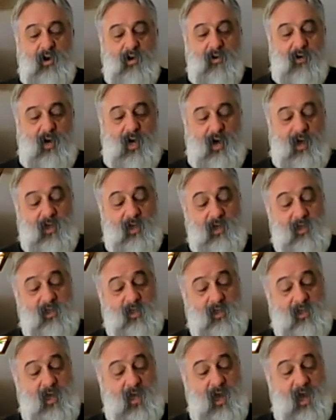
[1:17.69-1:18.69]
Okay, and this
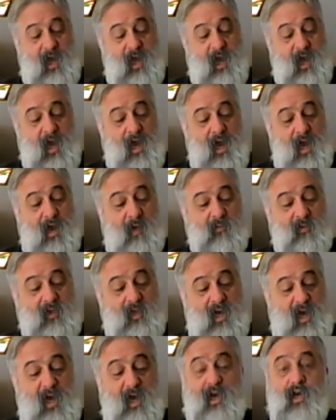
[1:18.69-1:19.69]
is an
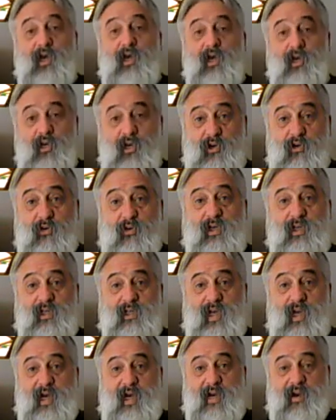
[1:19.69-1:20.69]
M-Tech
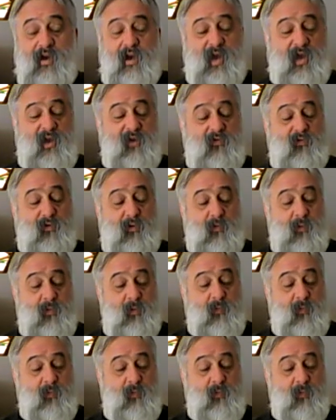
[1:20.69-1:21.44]
USA knife.